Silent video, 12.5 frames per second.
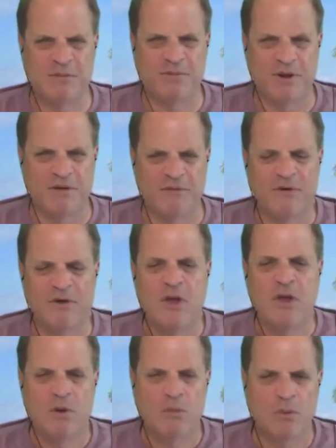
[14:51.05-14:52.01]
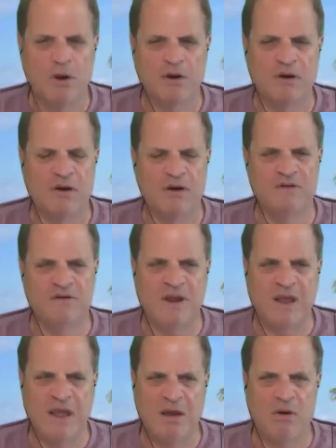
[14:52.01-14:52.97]
above what it is
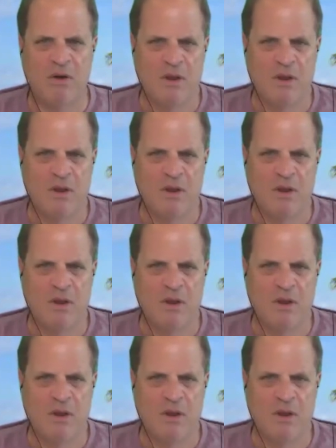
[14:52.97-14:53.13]
now.